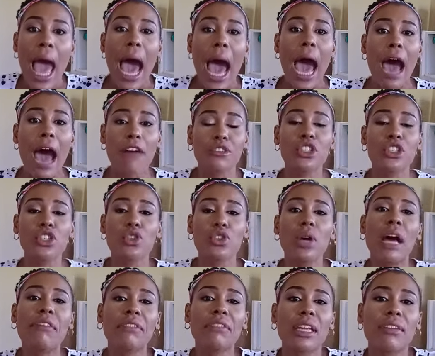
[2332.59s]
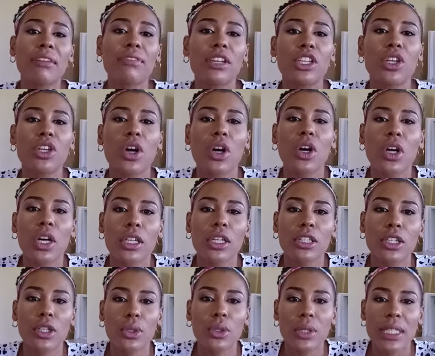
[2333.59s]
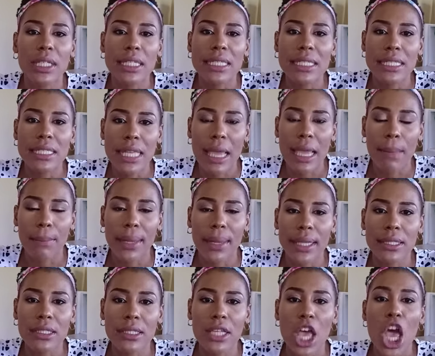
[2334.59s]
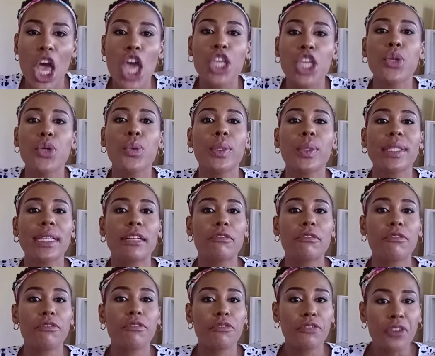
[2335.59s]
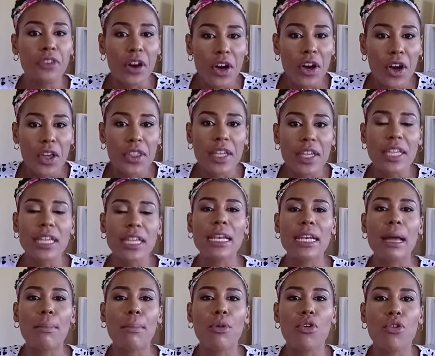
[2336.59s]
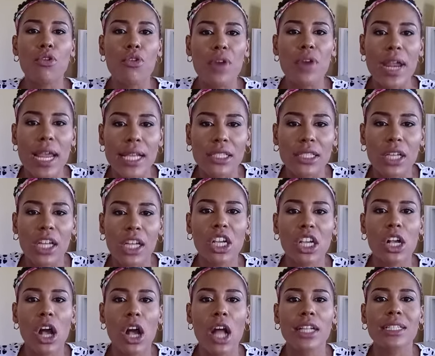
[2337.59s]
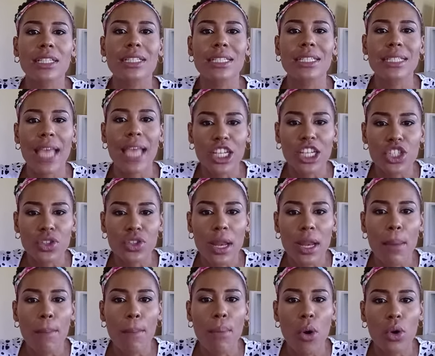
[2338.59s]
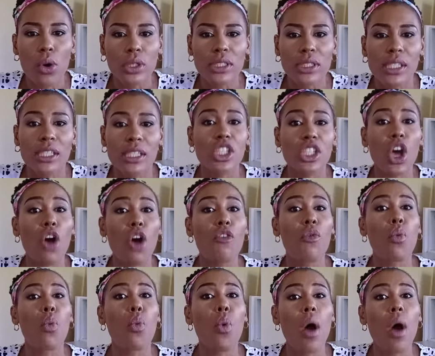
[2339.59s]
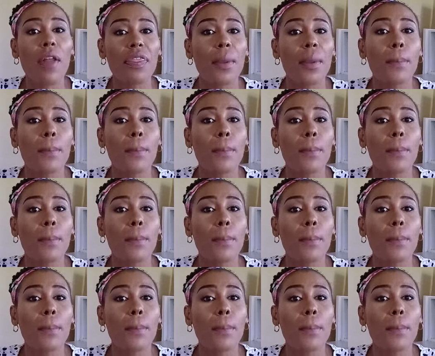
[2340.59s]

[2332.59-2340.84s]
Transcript: After you have given your concluding statement, you will then further elaborate on the contextual importance of what the